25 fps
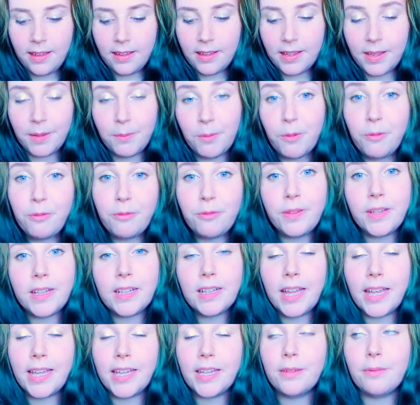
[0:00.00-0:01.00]
It won't feel
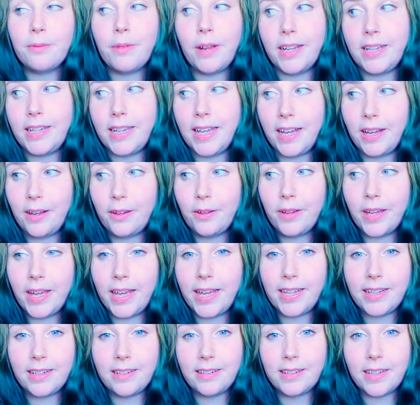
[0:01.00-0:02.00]
like it right now,
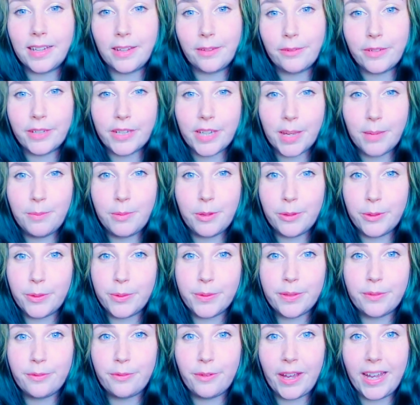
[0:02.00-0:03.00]
and every time you
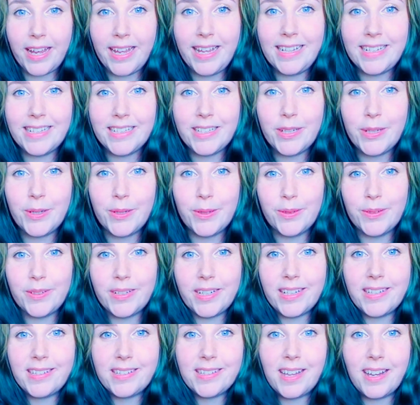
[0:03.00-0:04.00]
lose a friend who
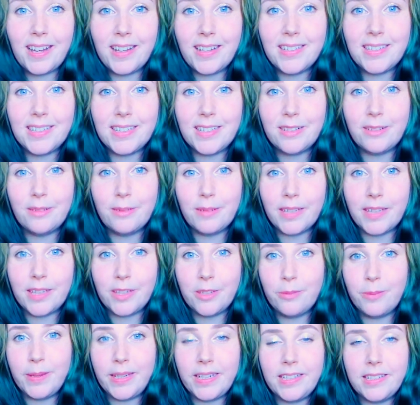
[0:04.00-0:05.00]
just can't deal with
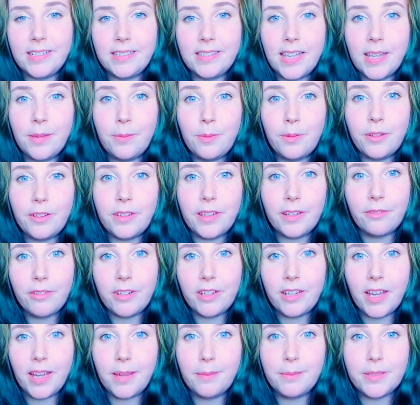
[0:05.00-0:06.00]
you being disabled, every
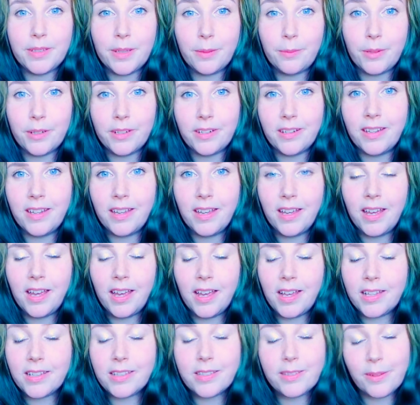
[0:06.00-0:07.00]
time someone
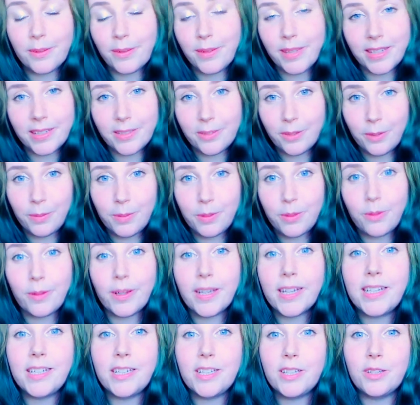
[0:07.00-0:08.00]
slowly stops
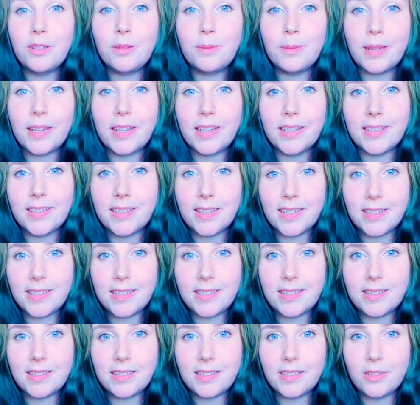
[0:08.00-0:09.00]
talking to you because
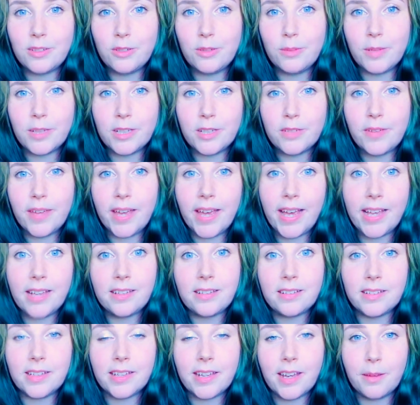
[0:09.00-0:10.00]
it's too much of a
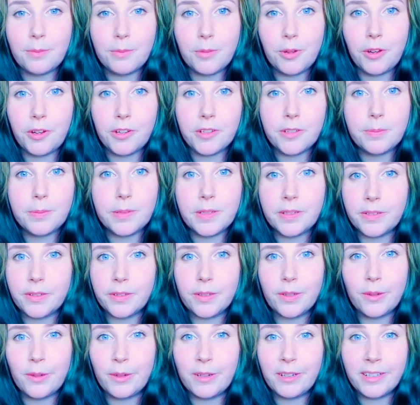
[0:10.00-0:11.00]
hassle to come to
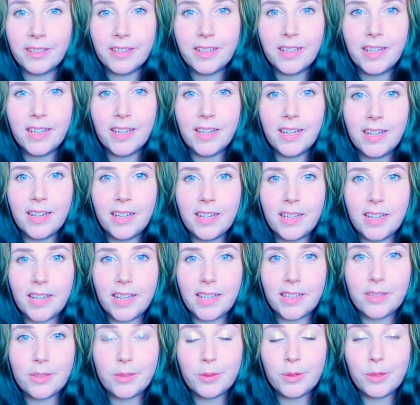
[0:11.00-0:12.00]
hospital or
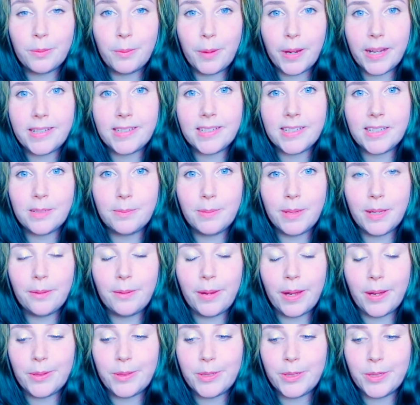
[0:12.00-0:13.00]
it's too depressing to be
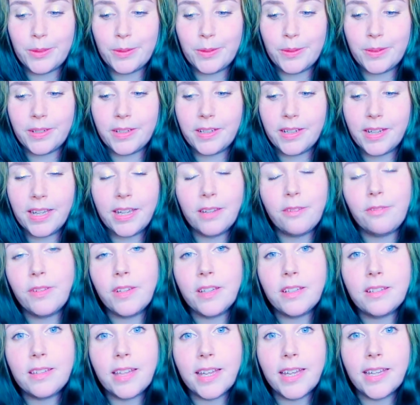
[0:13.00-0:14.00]
around you, it
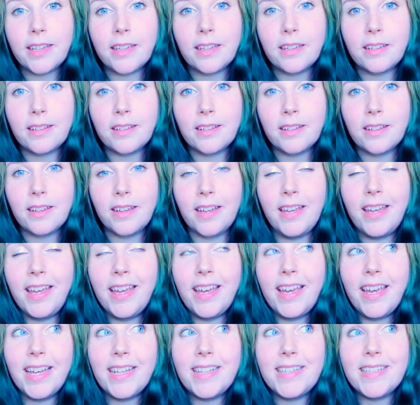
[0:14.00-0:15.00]
feels like
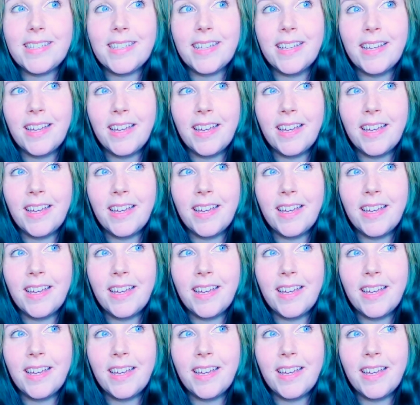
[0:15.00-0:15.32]
it's